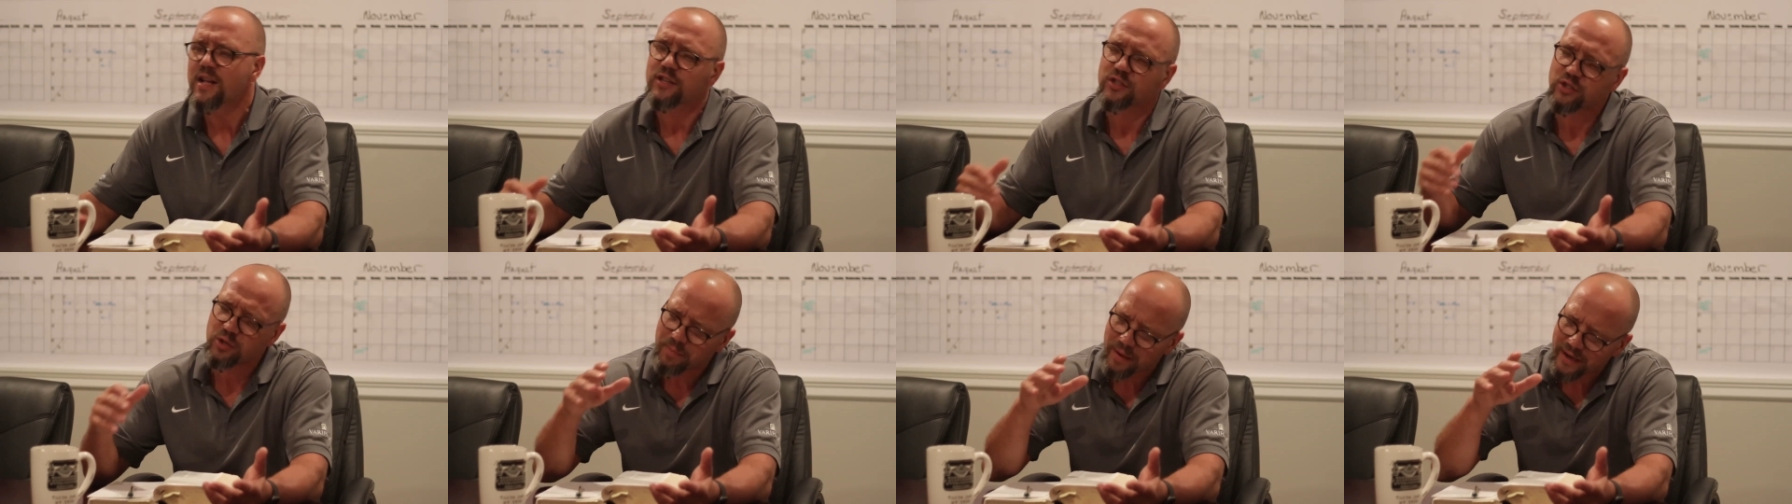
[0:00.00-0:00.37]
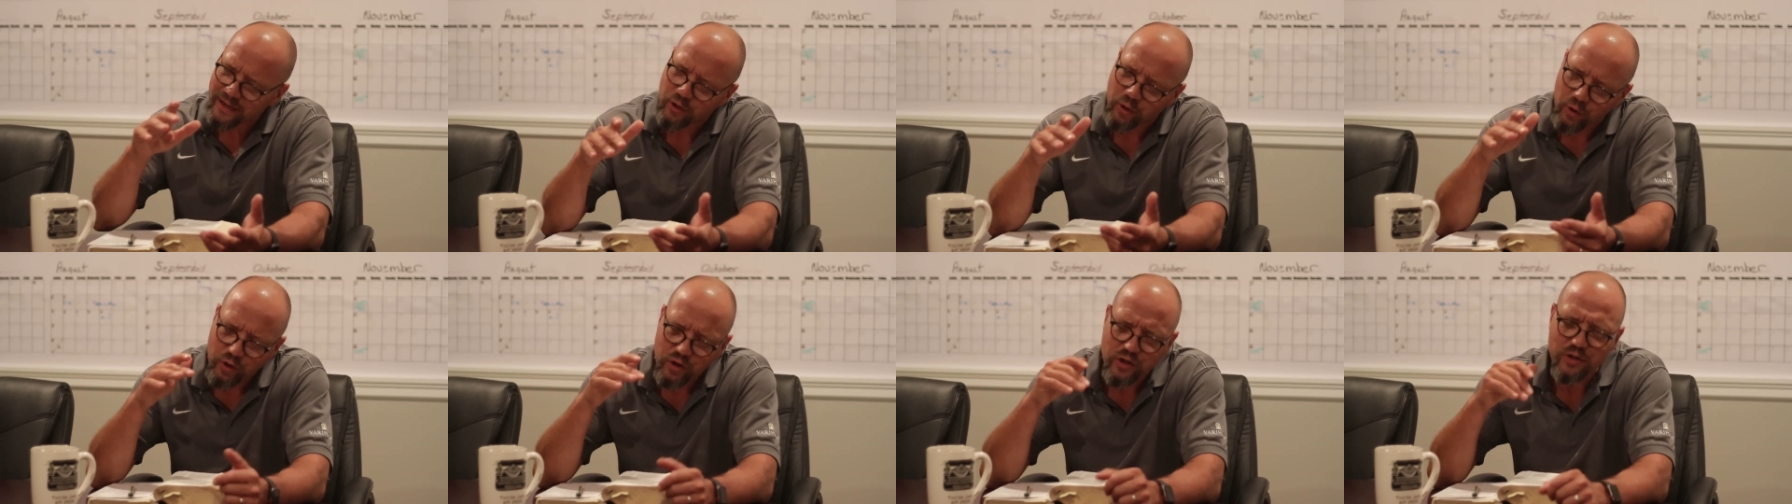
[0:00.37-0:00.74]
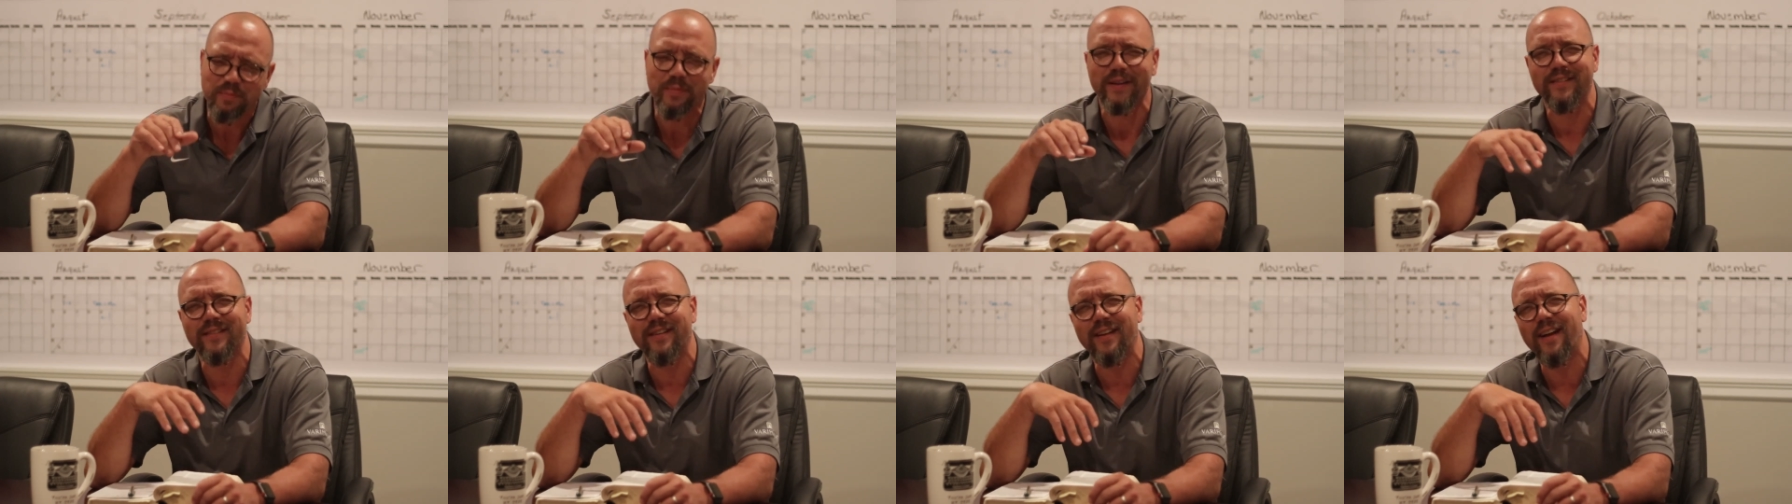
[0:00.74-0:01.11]
So, my
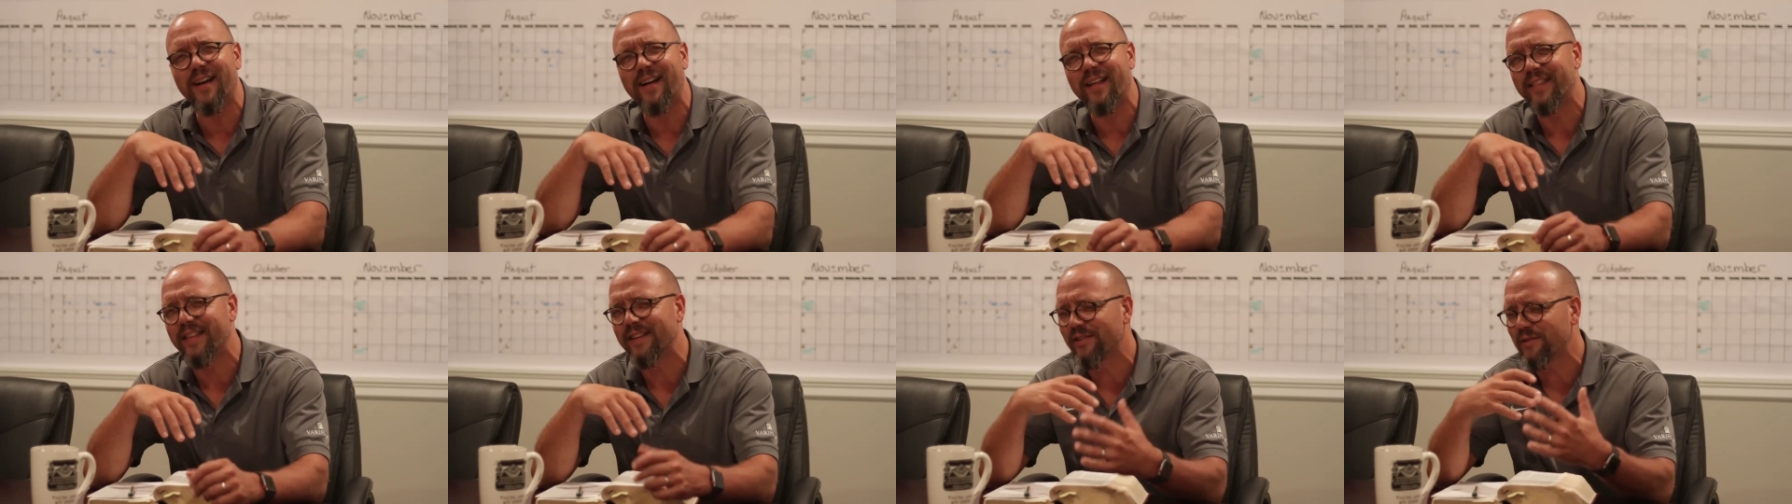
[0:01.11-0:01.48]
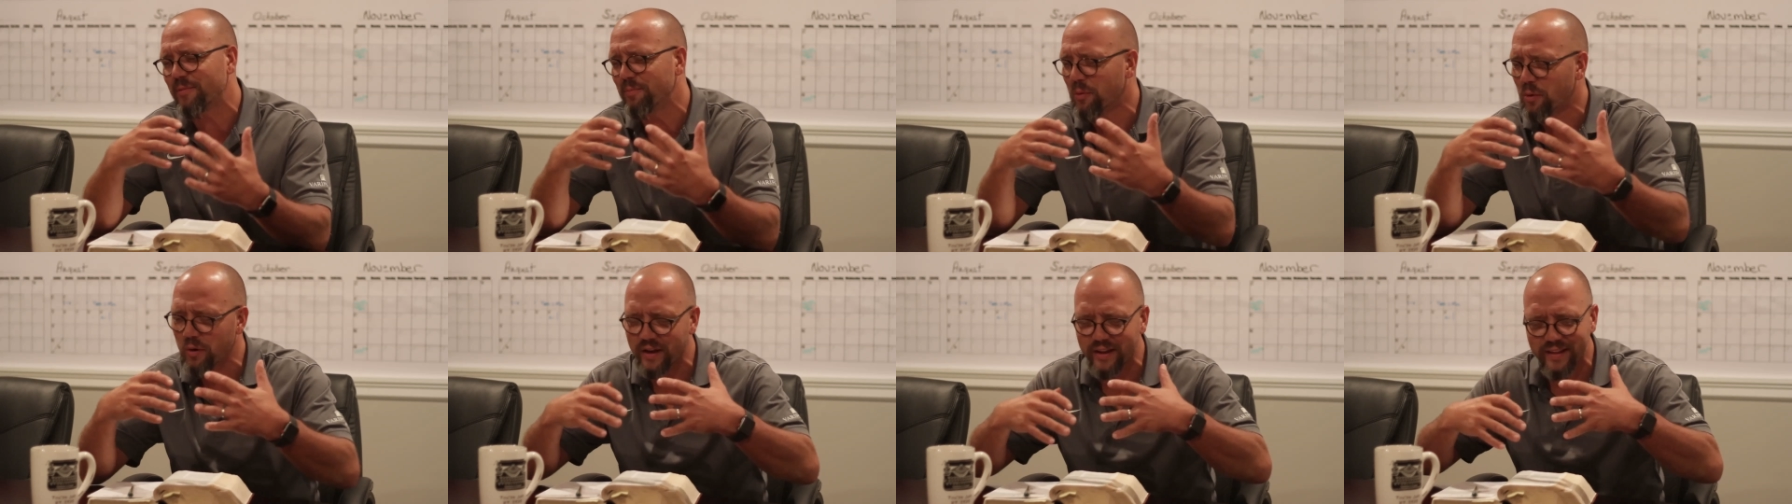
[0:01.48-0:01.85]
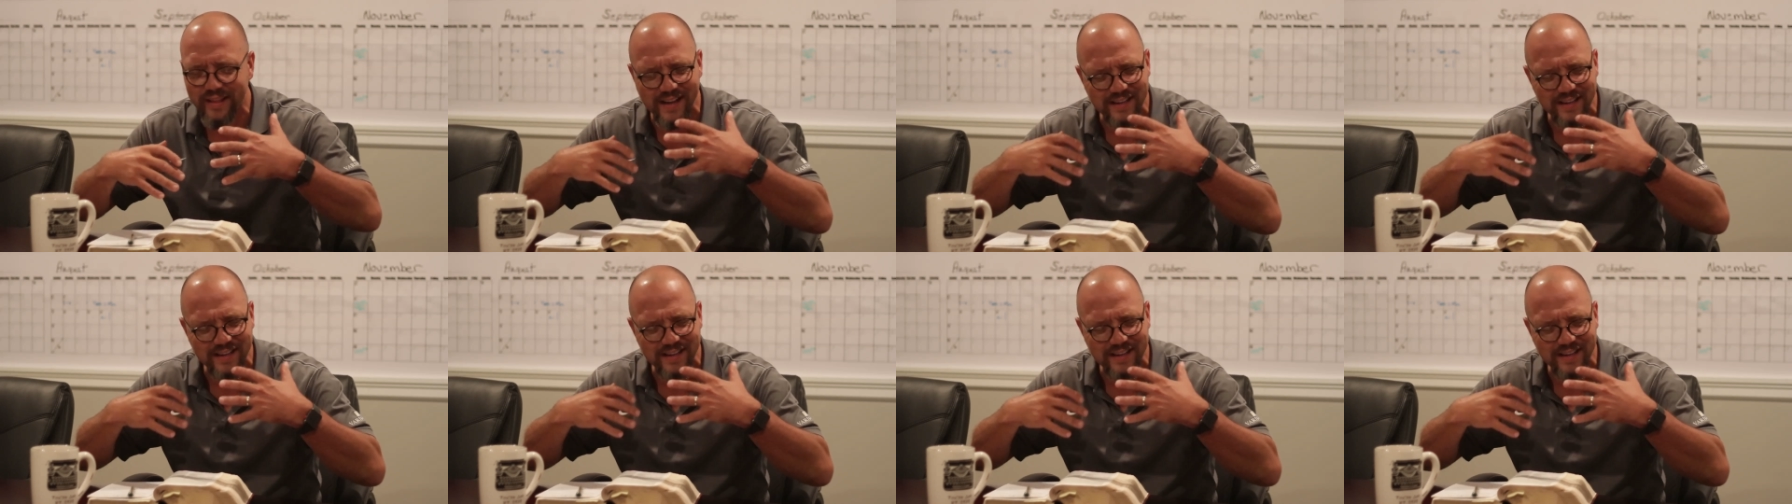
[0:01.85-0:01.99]
encouragement uh, this morning,